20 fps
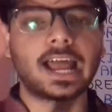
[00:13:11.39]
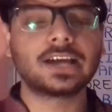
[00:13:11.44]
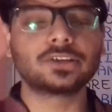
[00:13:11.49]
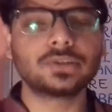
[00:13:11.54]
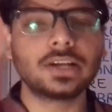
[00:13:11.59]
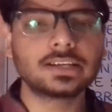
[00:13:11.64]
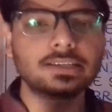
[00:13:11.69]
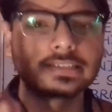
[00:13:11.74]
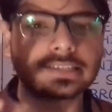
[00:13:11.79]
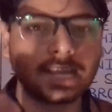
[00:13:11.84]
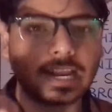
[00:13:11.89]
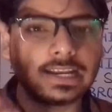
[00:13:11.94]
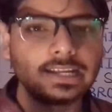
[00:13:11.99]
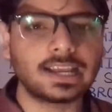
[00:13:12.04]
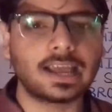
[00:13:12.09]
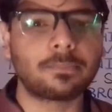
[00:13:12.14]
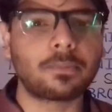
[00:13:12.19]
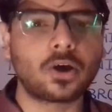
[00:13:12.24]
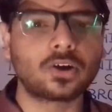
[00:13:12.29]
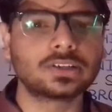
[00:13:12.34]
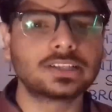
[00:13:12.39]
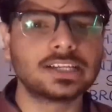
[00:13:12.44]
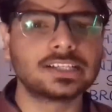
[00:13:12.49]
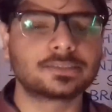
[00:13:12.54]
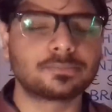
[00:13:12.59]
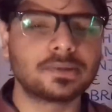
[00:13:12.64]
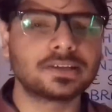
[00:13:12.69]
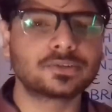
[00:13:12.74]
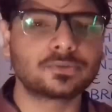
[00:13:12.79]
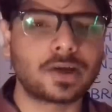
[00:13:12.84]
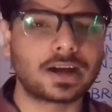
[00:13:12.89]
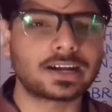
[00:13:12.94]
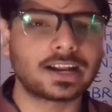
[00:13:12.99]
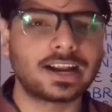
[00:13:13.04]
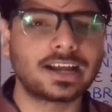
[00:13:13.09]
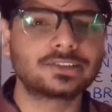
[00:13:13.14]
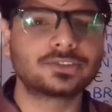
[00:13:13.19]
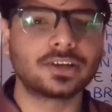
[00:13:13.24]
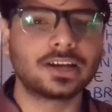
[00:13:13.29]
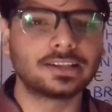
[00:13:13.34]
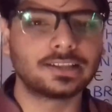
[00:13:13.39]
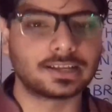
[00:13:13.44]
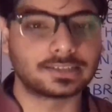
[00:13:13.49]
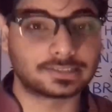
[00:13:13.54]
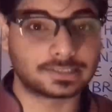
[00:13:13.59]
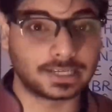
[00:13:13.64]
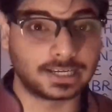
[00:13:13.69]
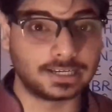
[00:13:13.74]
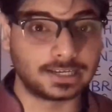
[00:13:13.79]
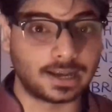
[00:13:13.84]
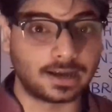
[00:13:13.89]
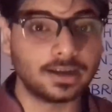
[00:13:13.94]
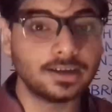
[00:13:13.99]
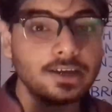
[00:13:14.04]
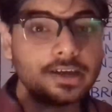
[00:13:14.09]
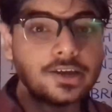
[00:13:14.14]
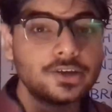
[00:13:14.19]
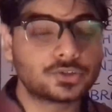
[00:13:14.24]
as well as telling about these, means what are actually the cilia.